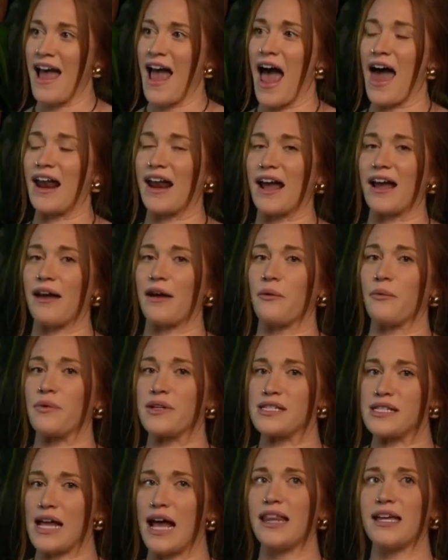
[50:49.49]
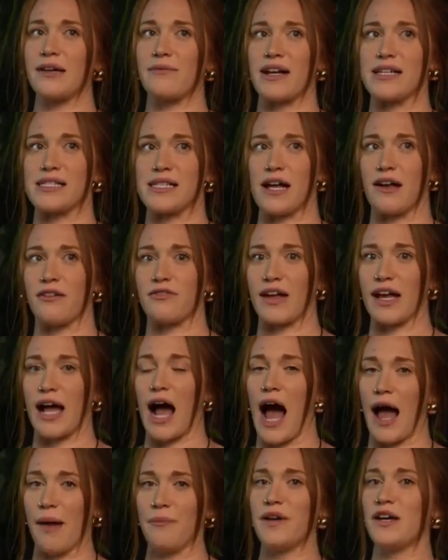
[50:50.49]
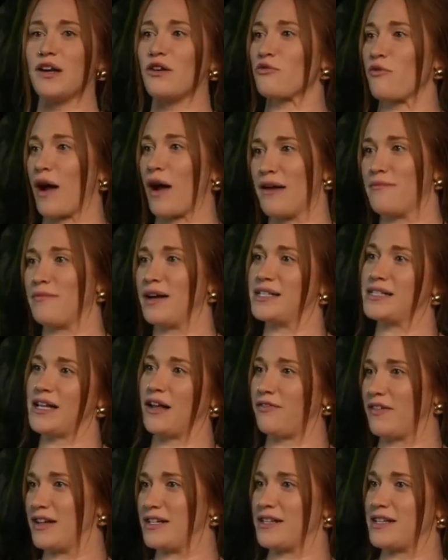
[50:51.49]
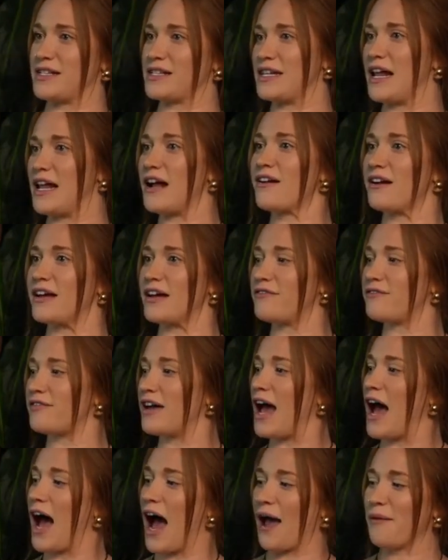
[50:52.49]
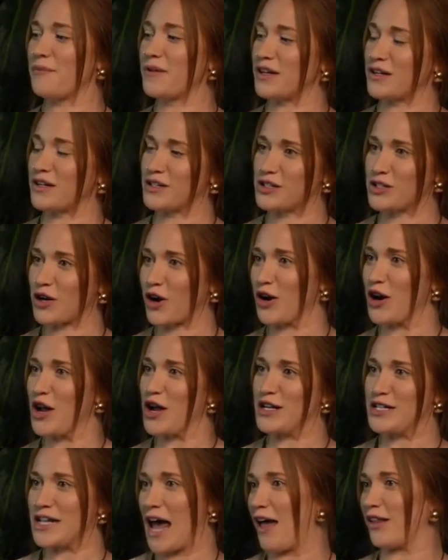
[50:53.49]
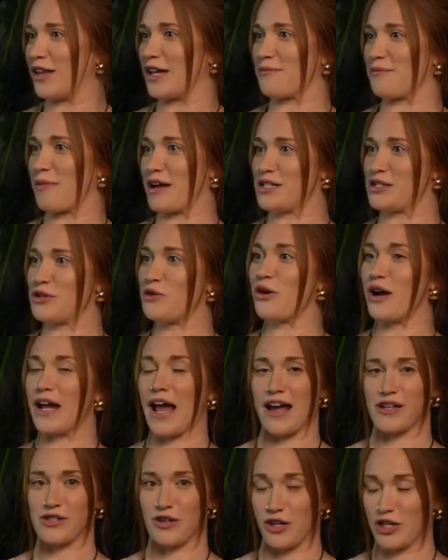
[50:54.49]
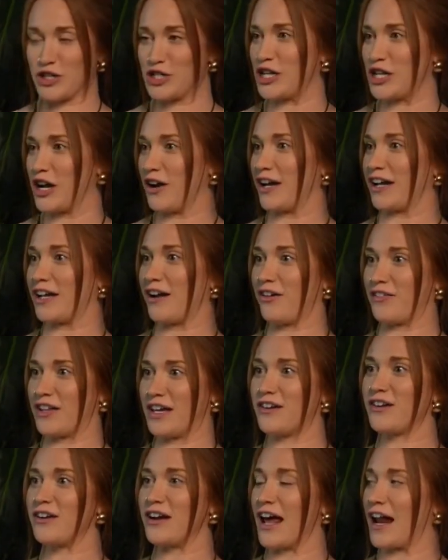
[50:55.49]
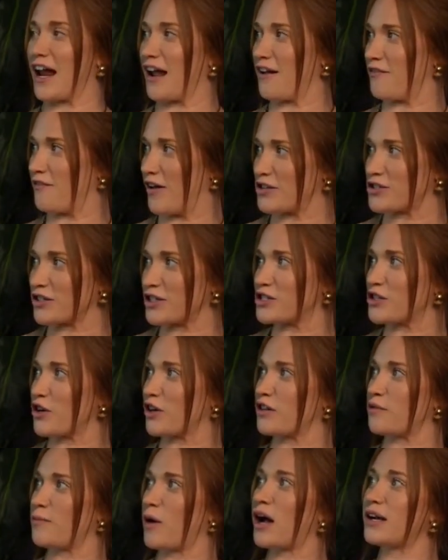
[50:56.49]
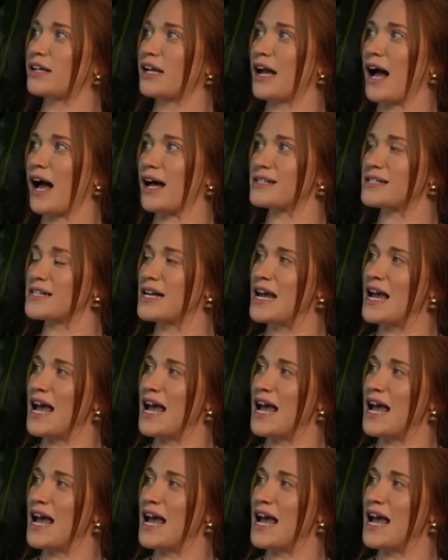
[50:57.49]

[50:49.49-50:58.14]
And I was telling myself, like, I'm going to write myself into this narrative. I'm going to start telling my story. I started sharing it on the internet. I eventually started the podcast.